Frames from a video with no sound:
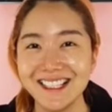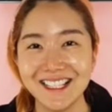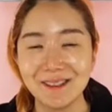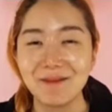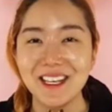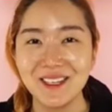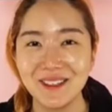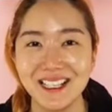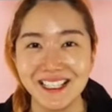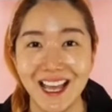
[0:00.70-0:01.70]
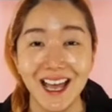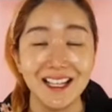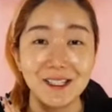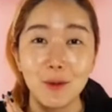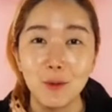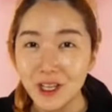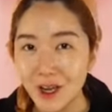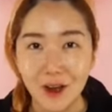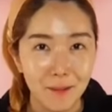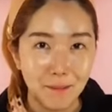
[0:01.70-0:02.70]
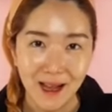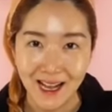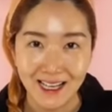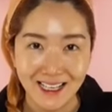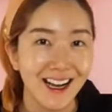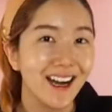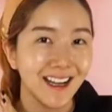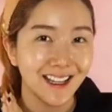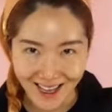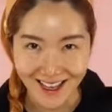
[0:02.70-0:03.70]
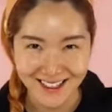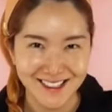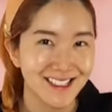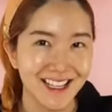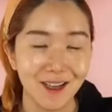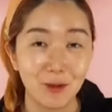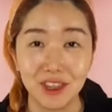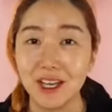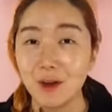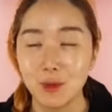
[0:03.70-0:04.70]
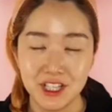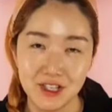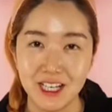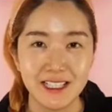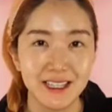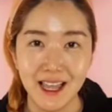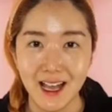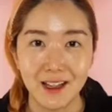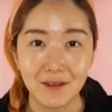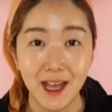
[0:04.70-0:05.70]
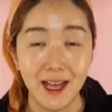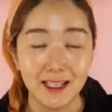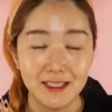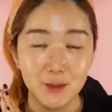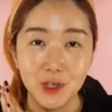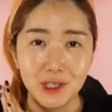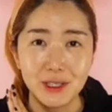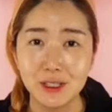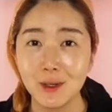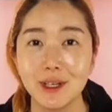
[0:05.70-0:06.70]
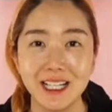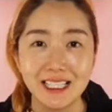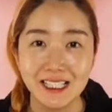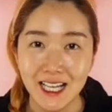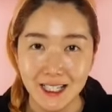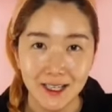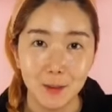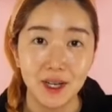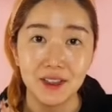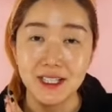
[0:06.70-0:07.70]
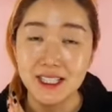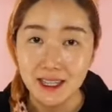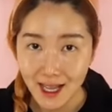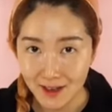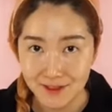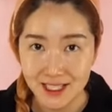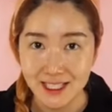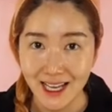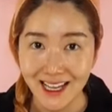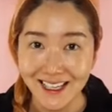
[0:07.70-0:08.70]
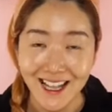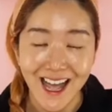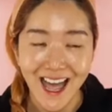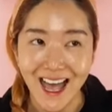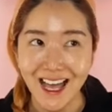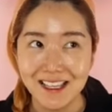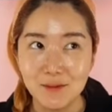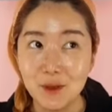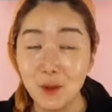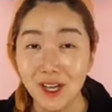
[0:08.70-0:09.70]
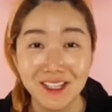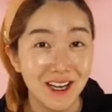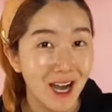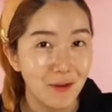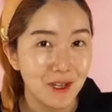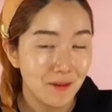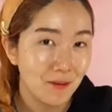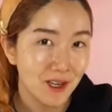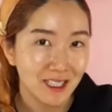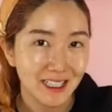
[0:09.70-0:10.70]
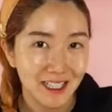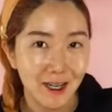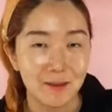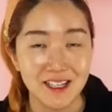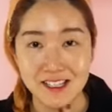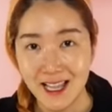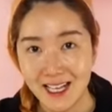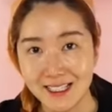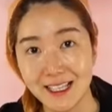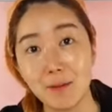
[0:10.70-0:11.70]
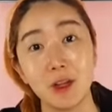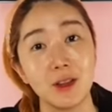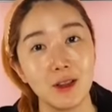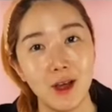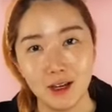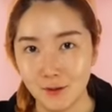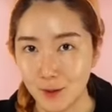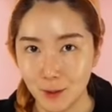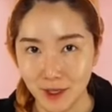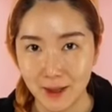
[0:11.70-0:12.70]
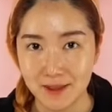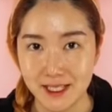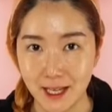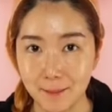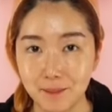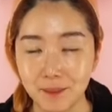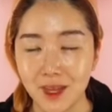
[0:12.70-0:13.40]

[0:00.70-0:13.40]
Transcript: it's me Eunice and we are back again today with Wish Trend Live and we are so excited about this live today and we wonder how many people are gonna come because last time a lot of people came today.